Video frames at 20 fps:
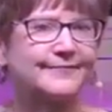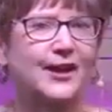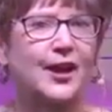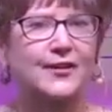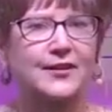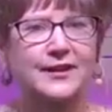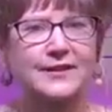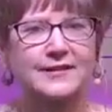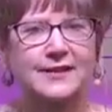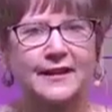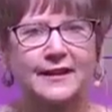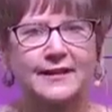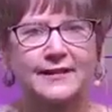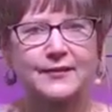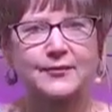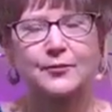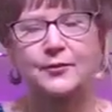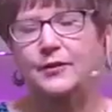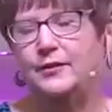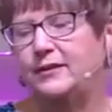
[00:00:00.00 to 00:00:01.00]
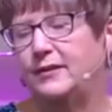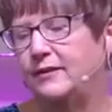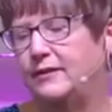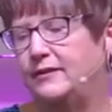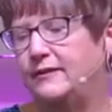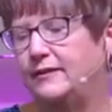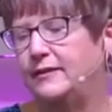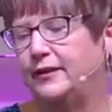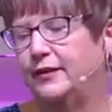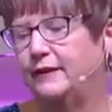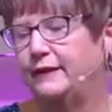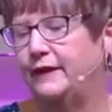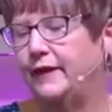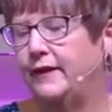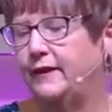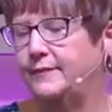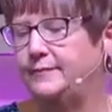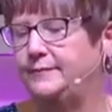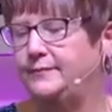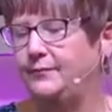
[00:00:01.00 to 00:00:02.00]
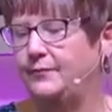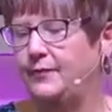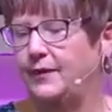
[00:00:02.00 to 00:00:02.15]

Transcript: Are you excited or are you terrified?